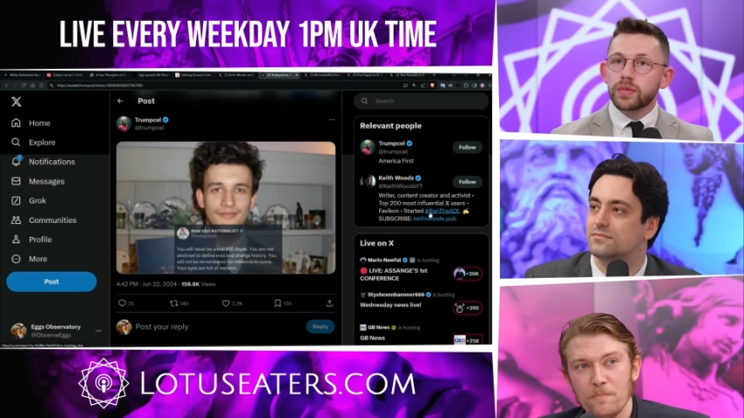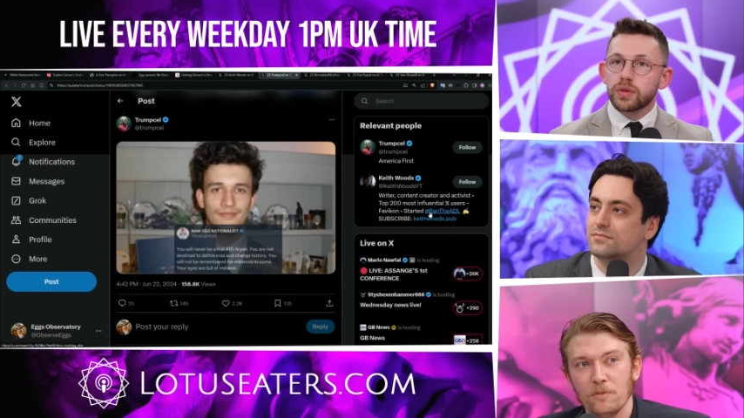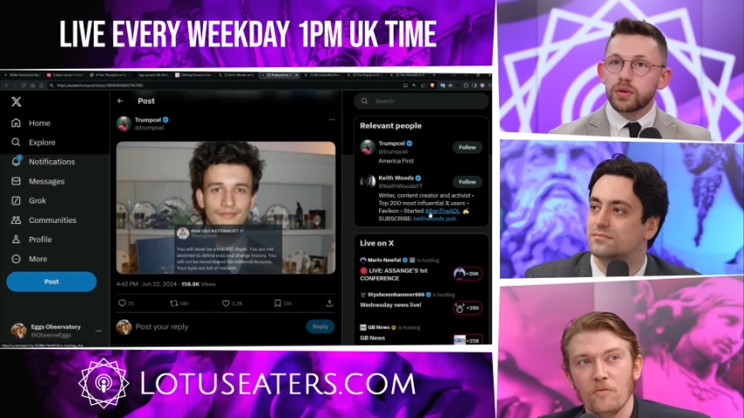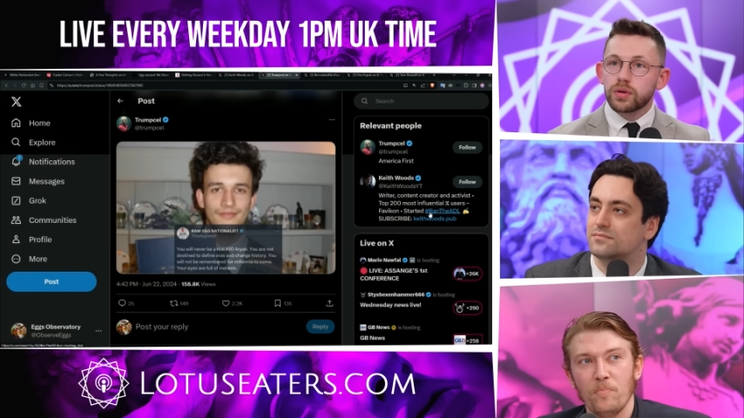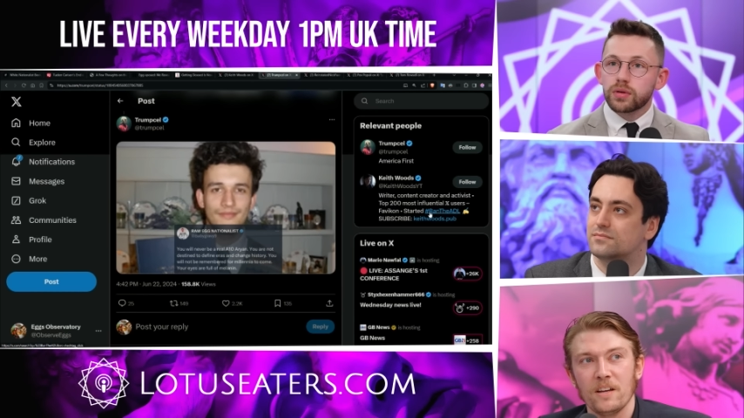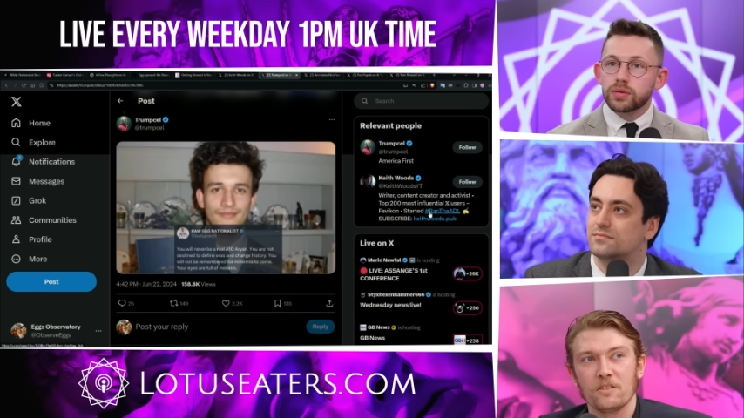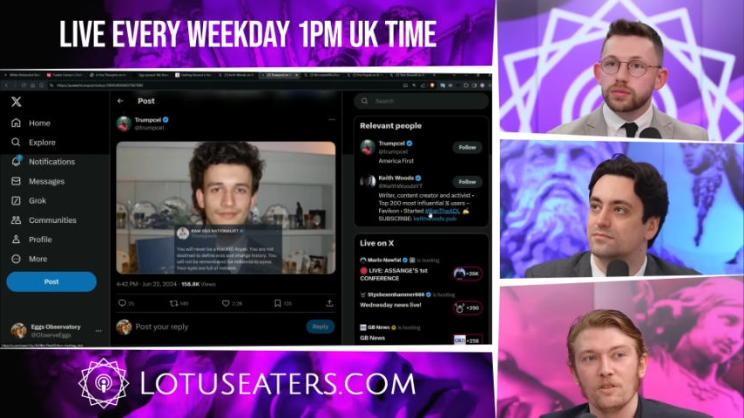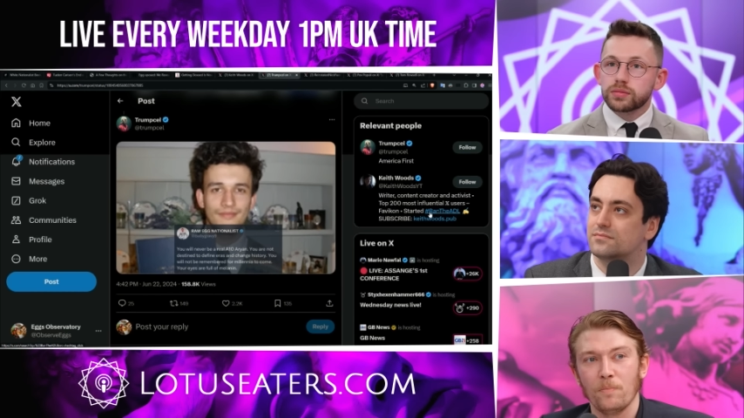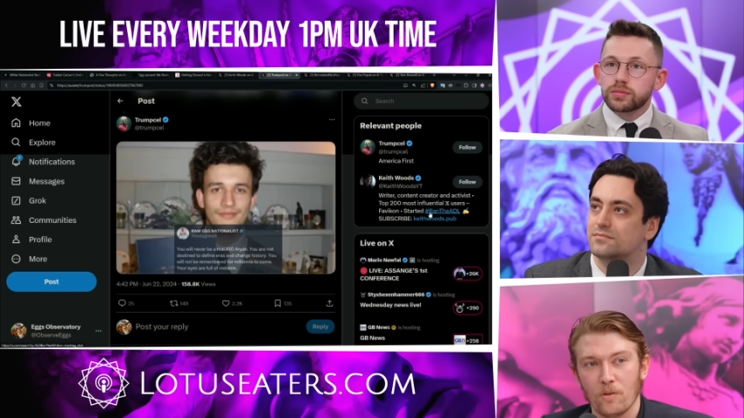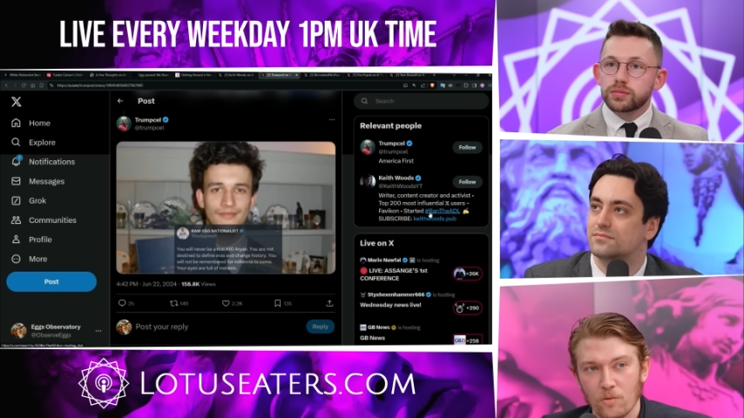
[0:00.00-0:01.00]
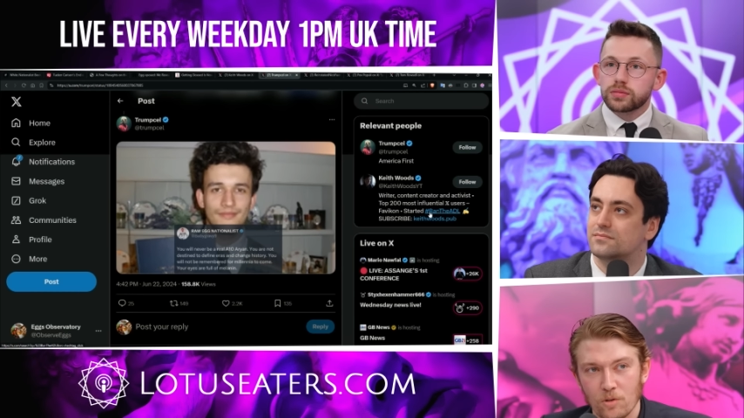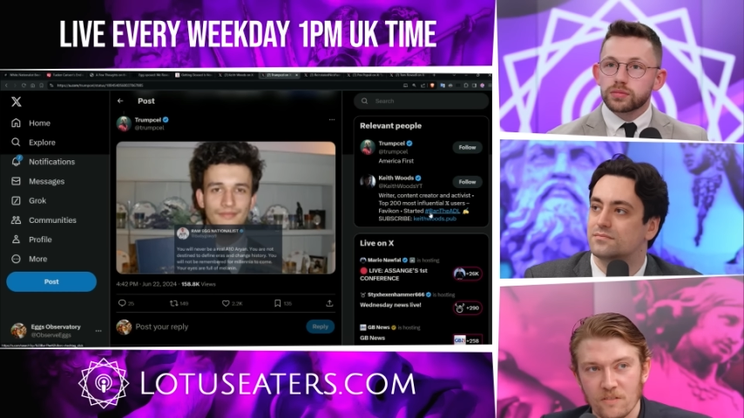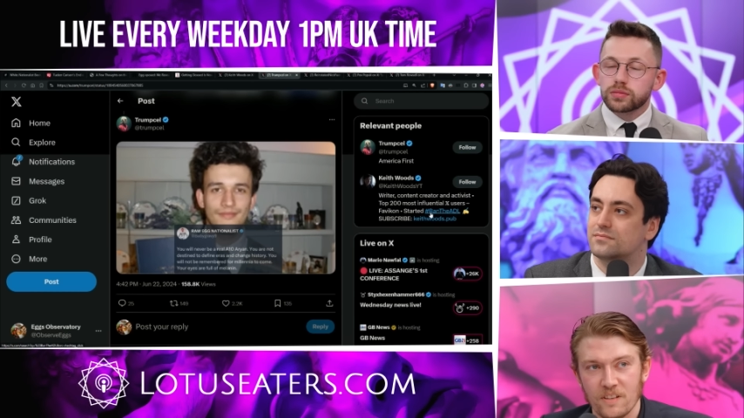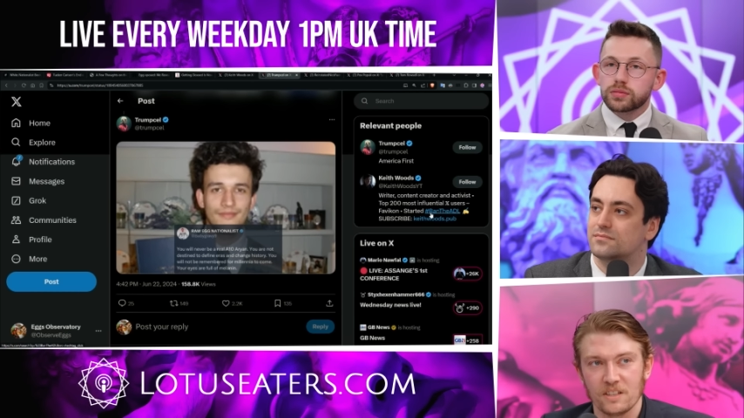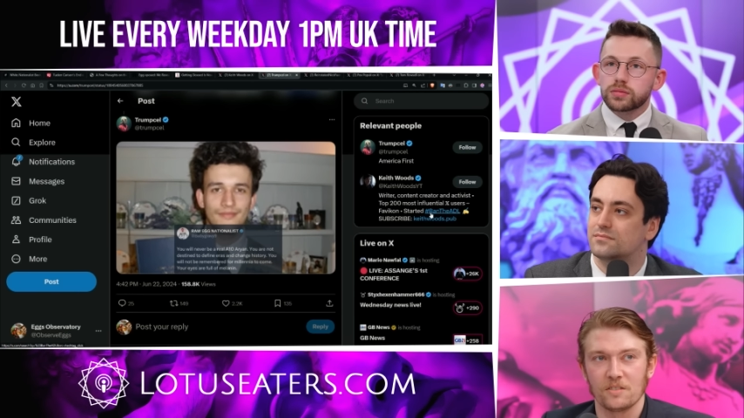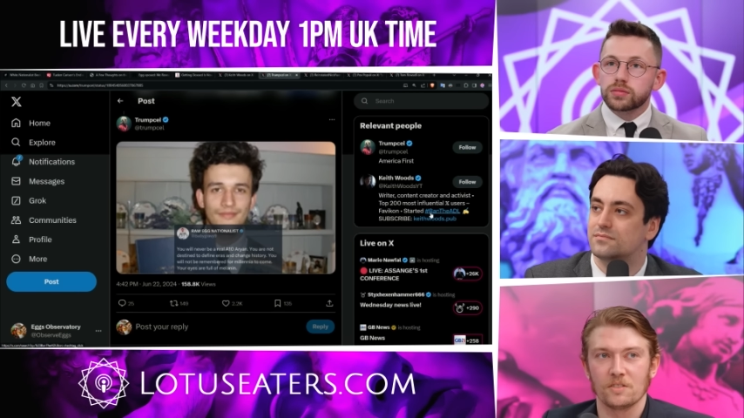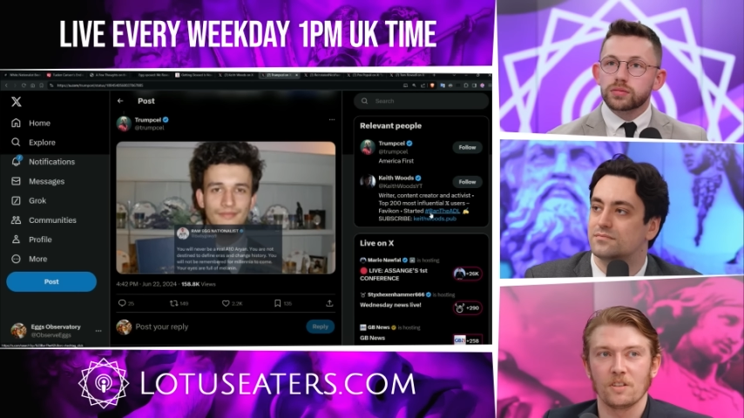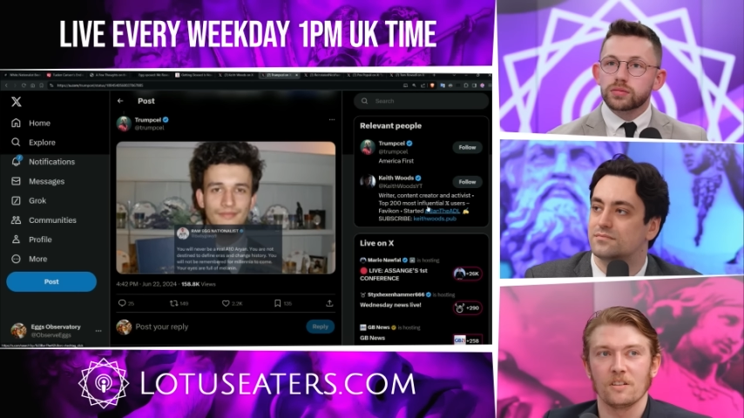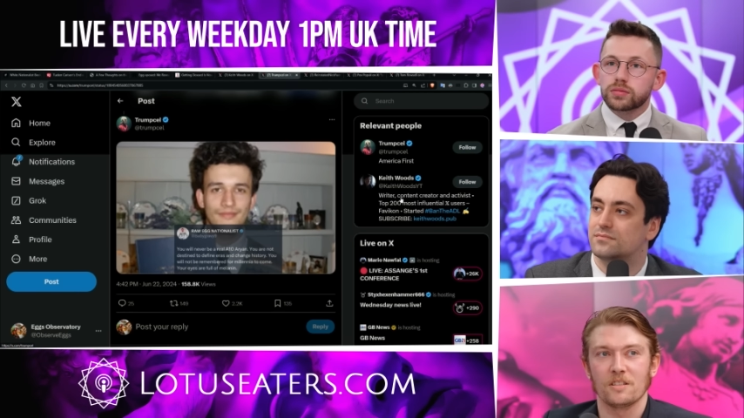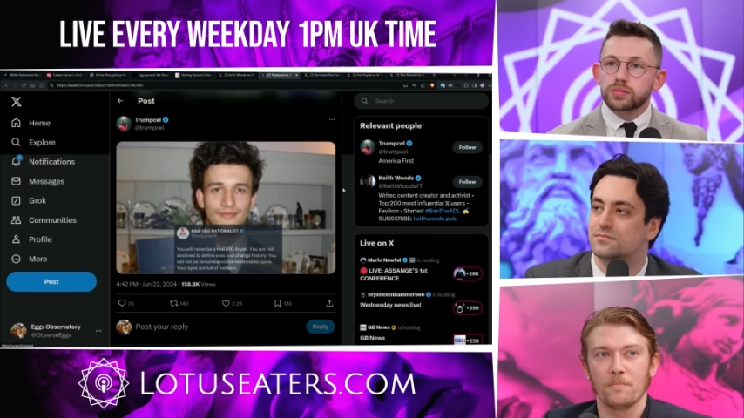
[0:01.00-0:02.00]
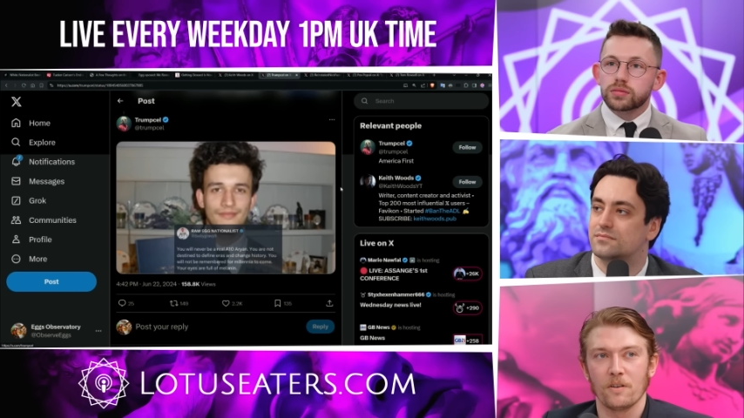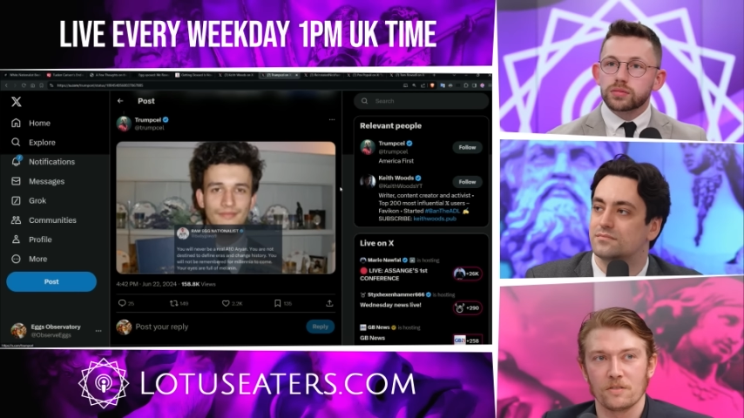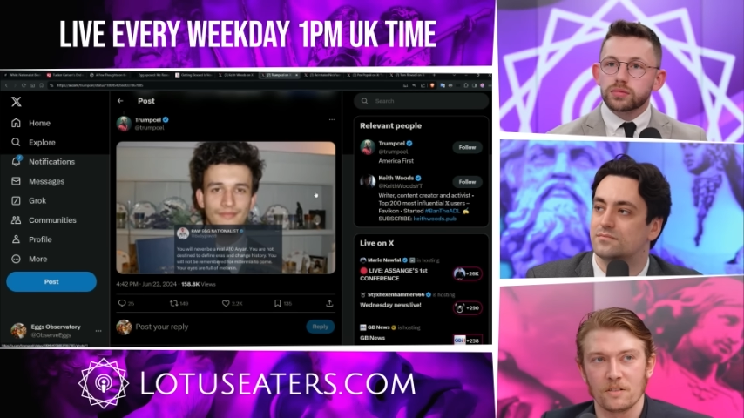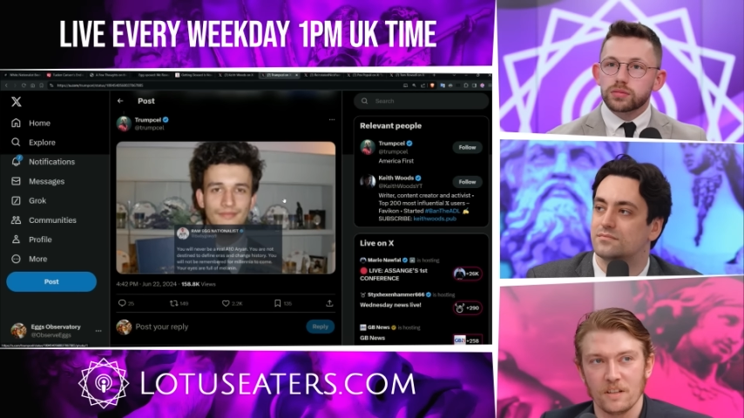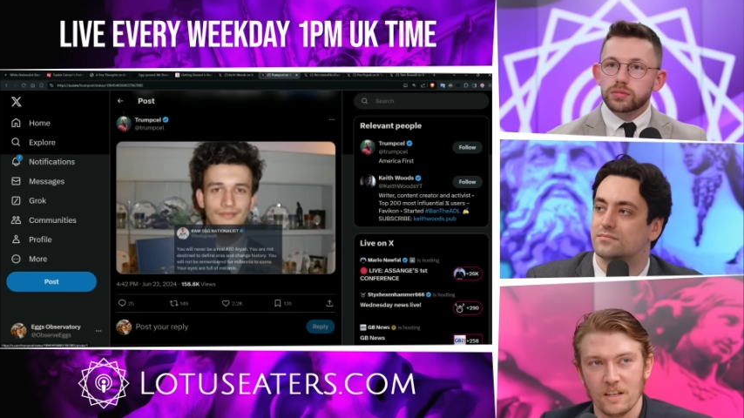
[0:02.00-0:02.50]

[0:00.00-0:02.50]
Speaker 1: people have picked up on all of this and started posting